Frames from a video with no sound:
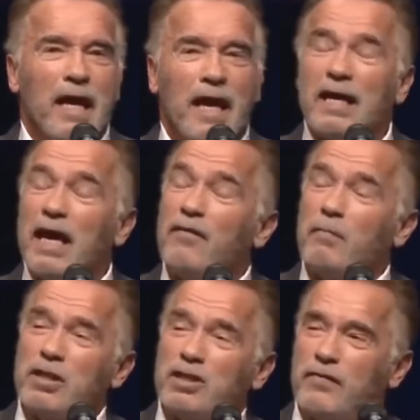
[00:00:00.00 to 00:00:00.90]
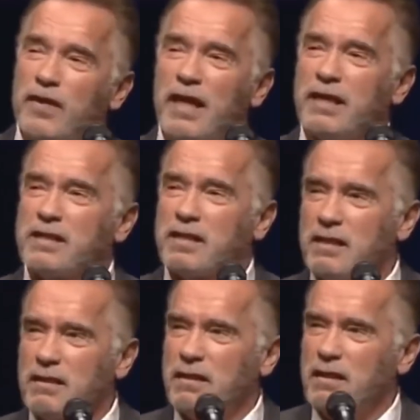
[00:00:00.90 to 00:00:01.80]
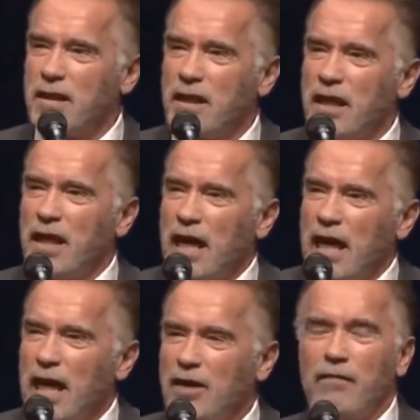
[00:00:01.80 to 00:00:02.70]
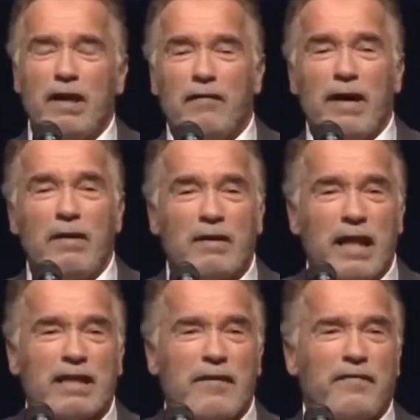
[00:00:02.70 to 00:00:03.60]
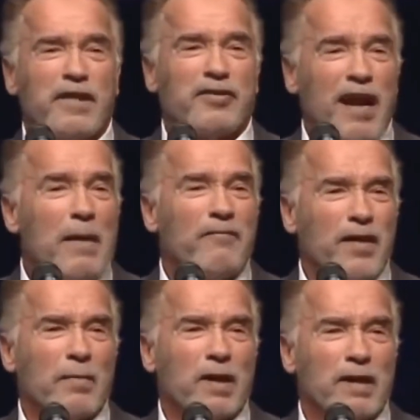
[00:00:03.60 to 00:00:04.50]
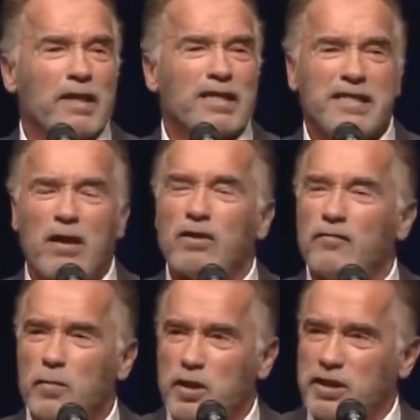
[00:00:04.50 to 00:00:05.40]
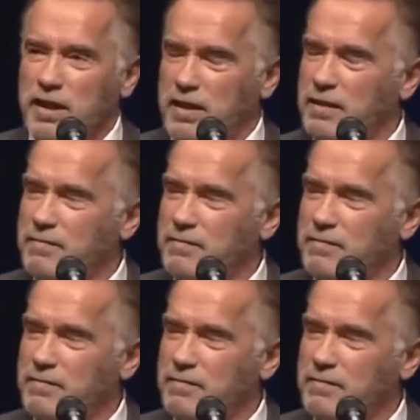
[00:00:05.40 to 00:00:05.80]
and have a bunch of kids and run around like the Van Trapp family in The Sound of Music.